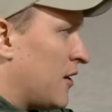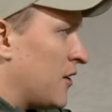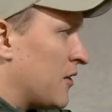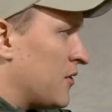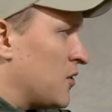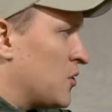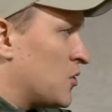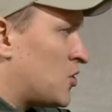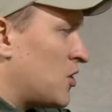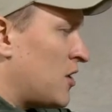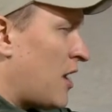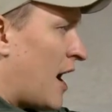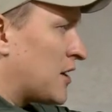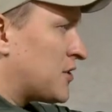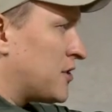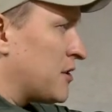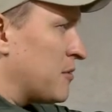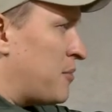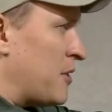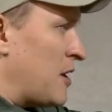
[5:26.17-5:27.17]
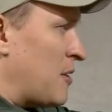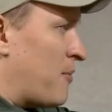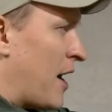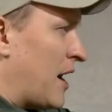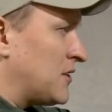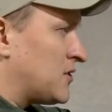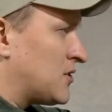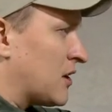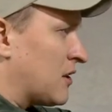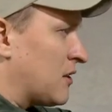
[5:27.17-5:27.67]
you should actually be
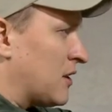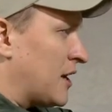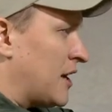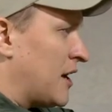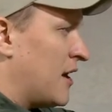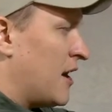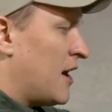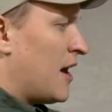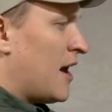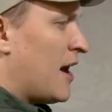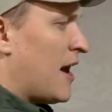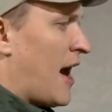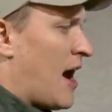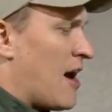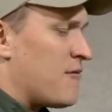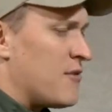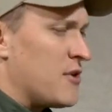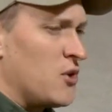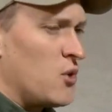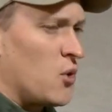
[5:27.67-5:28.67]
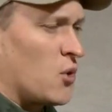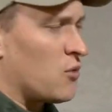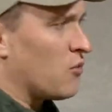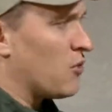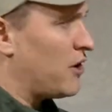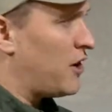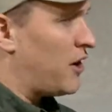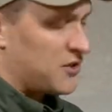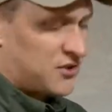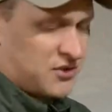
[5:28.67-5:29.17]
basically having your
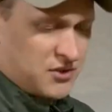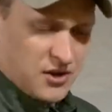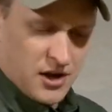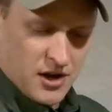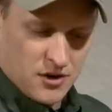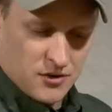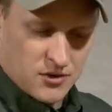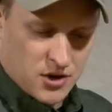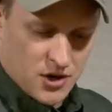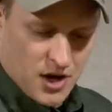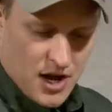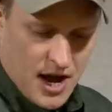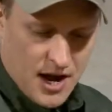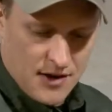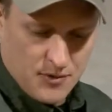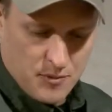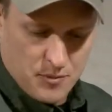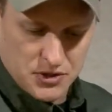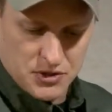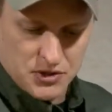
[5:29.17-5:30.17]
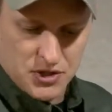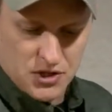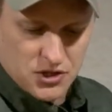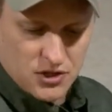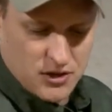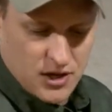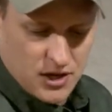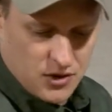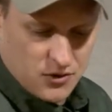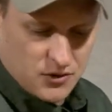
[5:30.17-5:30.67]
wrist into kind of a
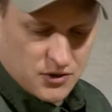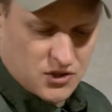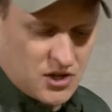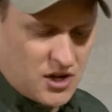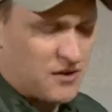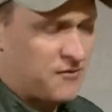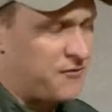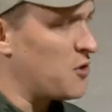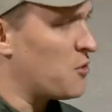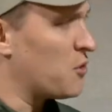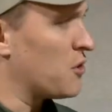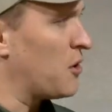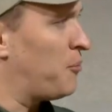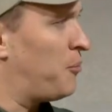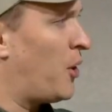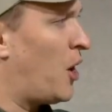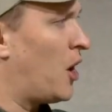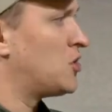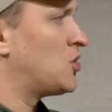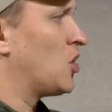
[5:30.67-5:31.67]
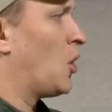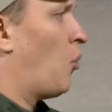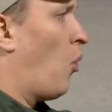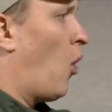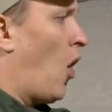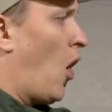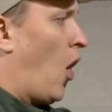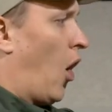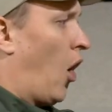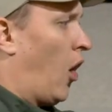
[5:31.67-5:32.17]
position that you'll see if you were to punch a
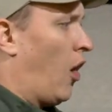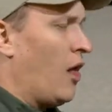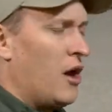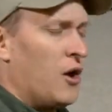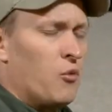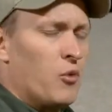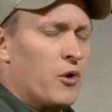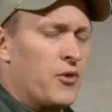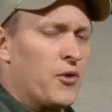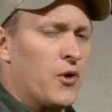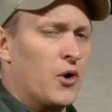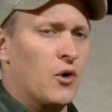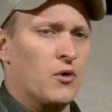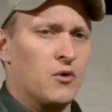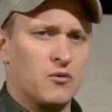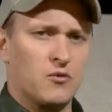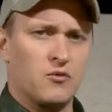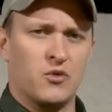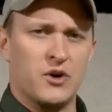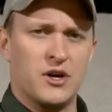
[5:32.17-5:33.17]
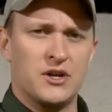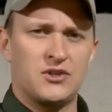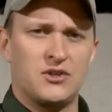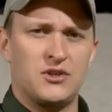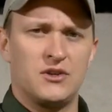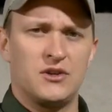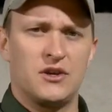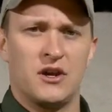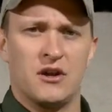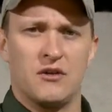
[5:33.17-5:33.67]
wall with your
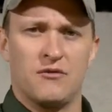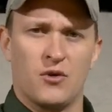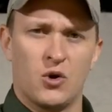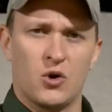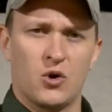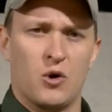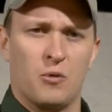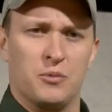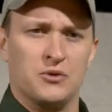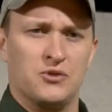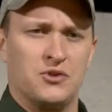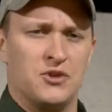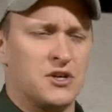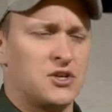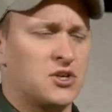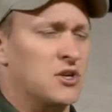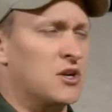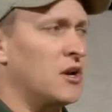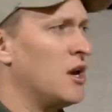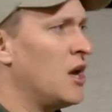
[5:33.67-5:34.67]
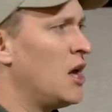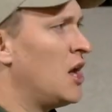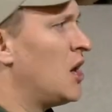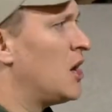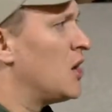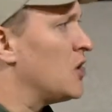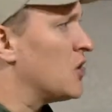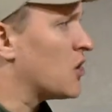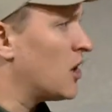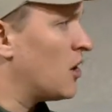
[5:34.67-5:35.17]
wrist in a vertical position,
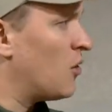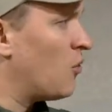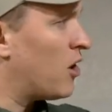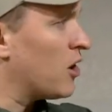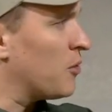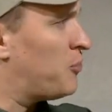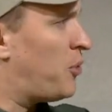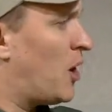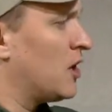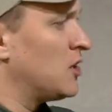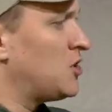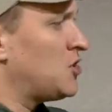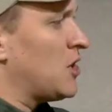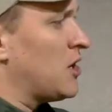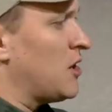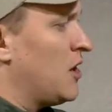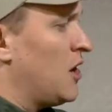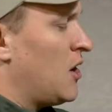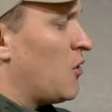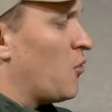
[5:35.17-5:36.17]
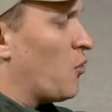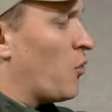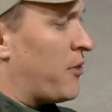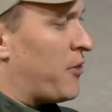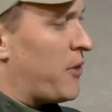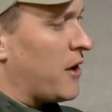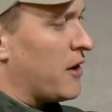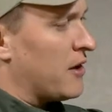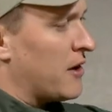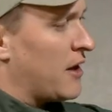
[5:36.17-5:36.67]
you're going to want to punch it
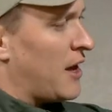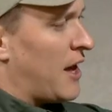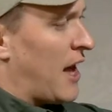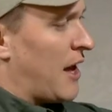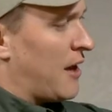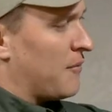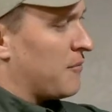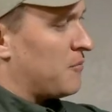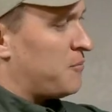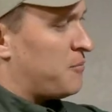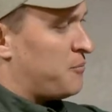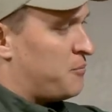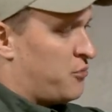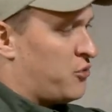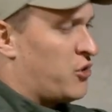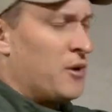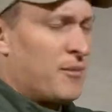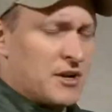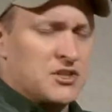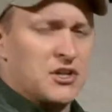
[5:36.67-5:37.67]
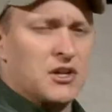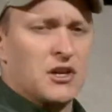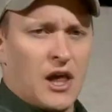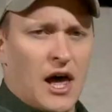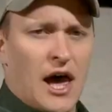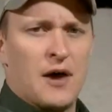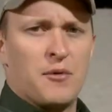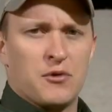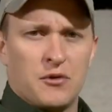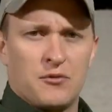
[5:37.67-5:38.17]
with it pretty much in
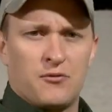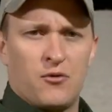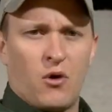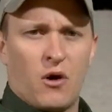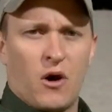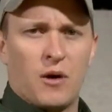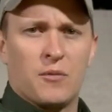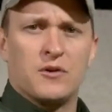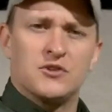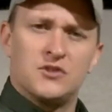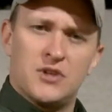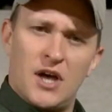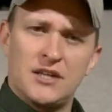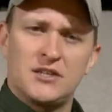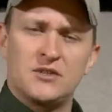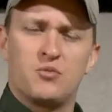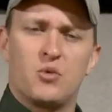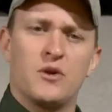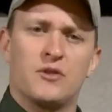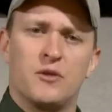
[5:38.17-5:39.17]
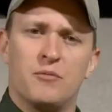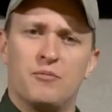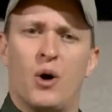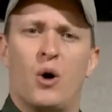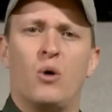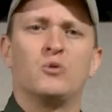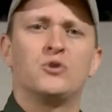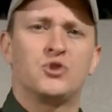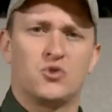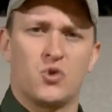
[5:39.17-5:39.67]
line with your forearm, because that's what the
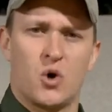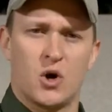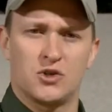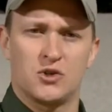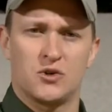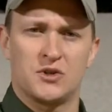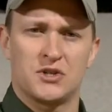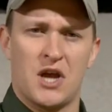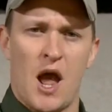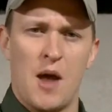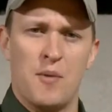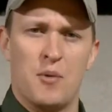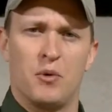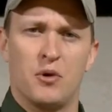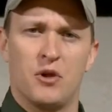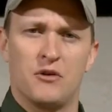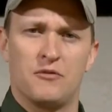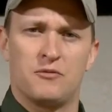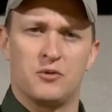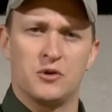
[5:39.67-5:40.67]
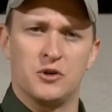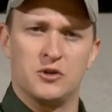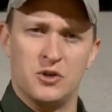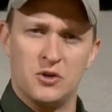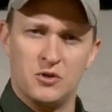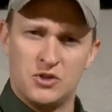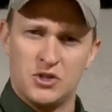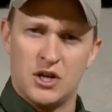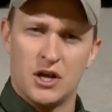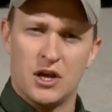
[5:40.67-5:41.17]
bone structure is capable of
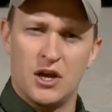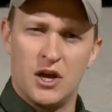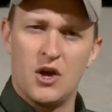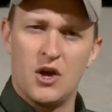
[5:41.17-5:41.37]
producing